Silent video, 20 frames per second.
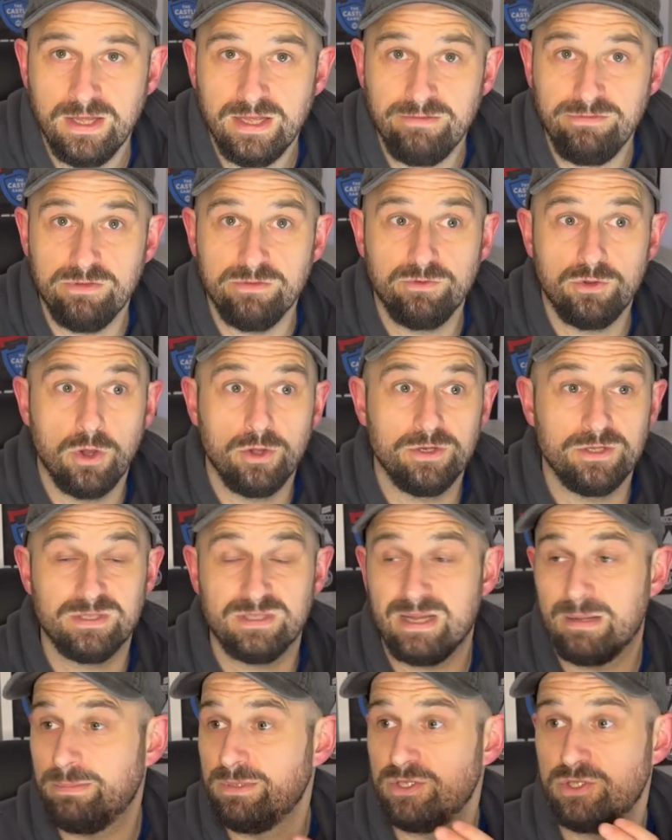If you've got an
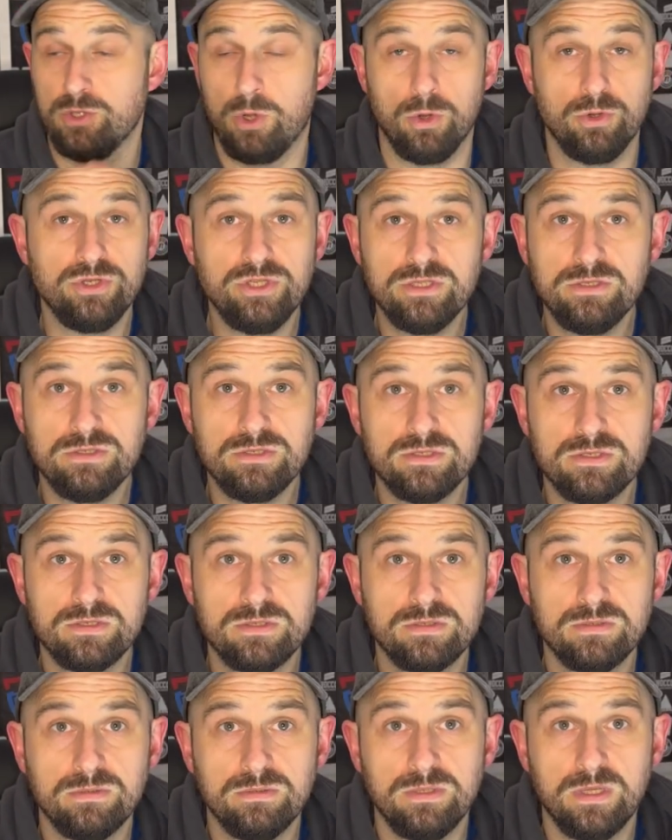established audience,